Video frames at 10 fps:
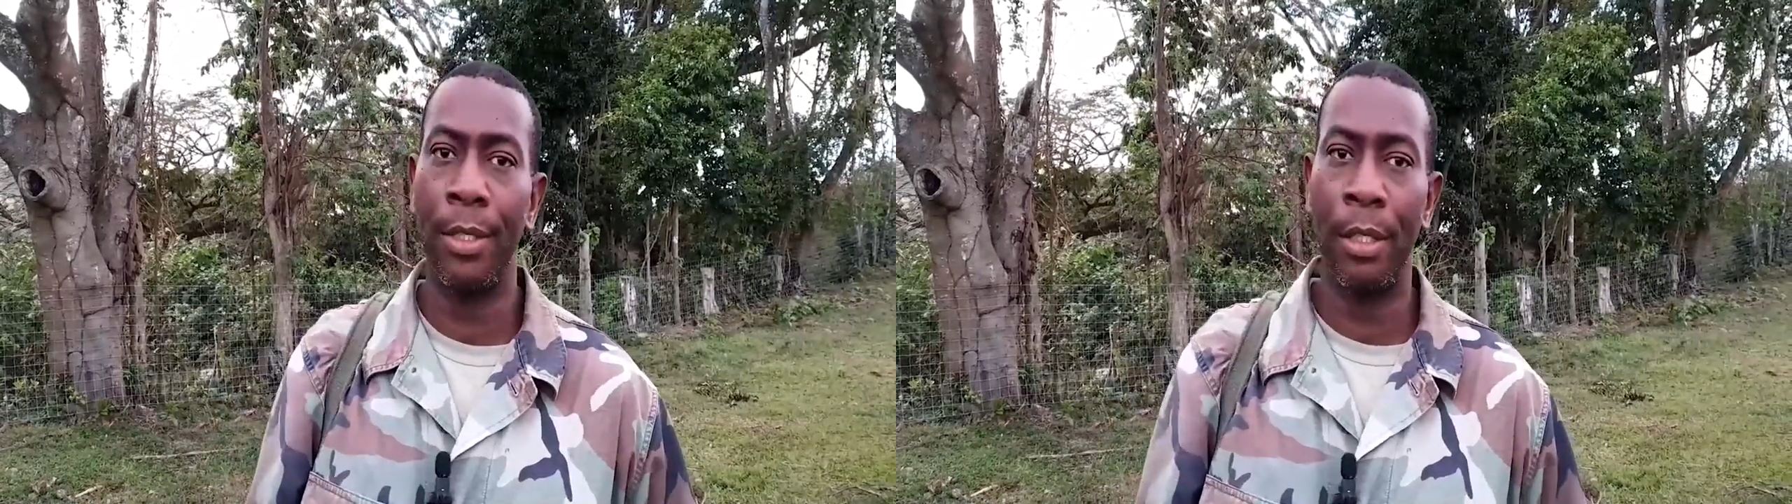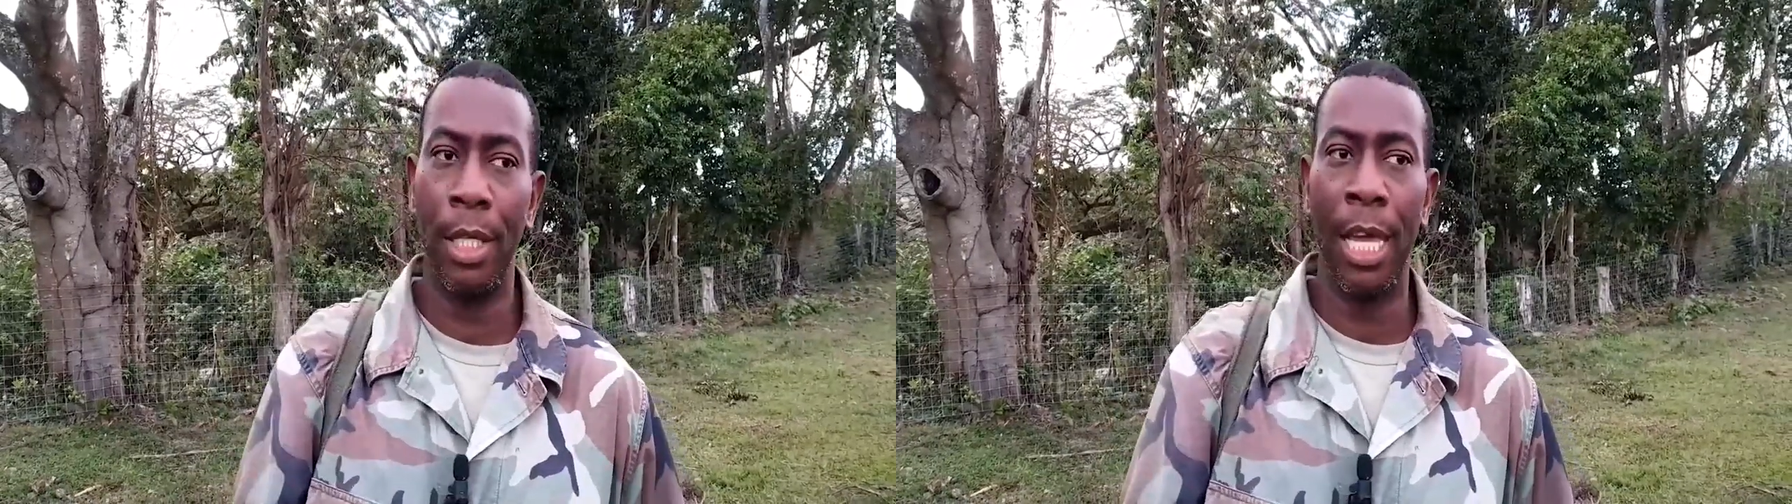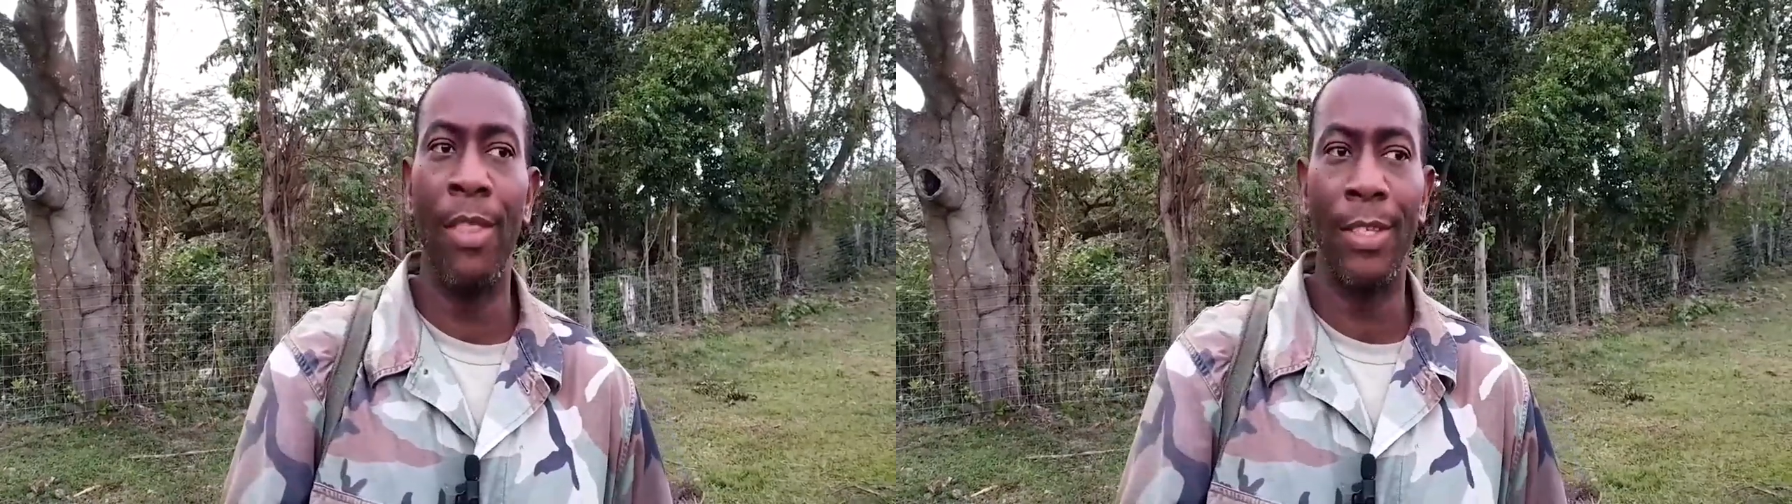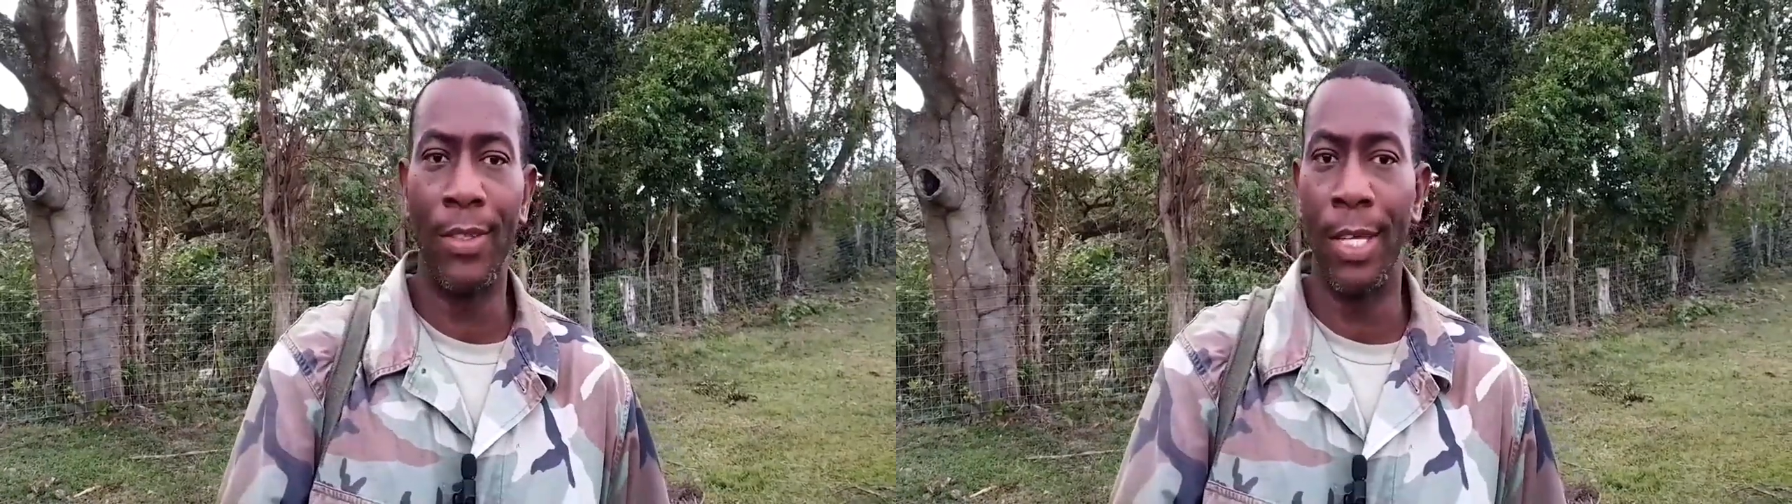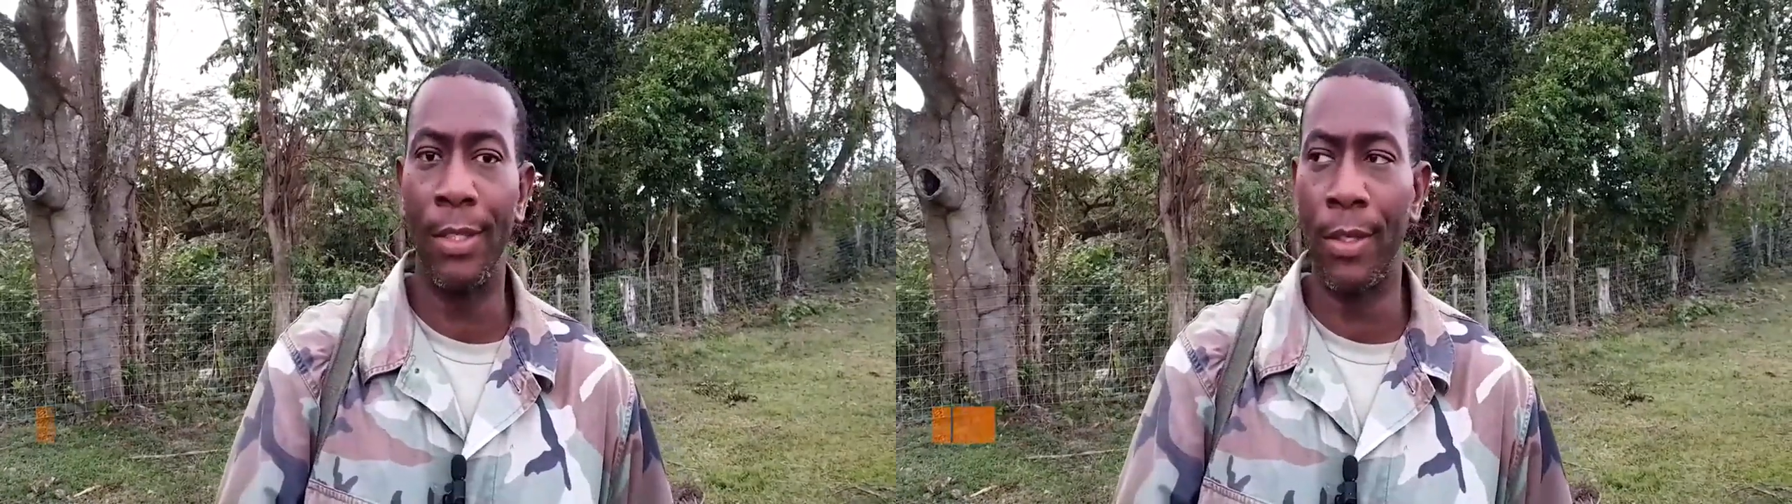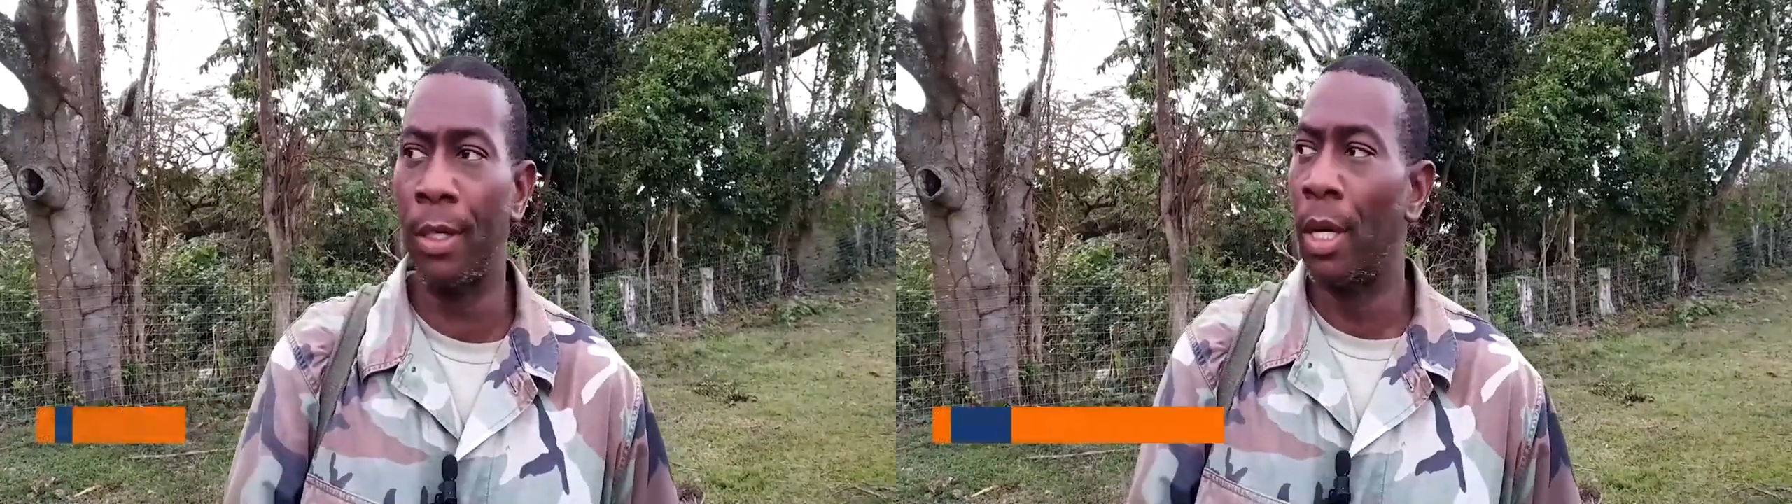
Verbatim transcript: uh, in a sense.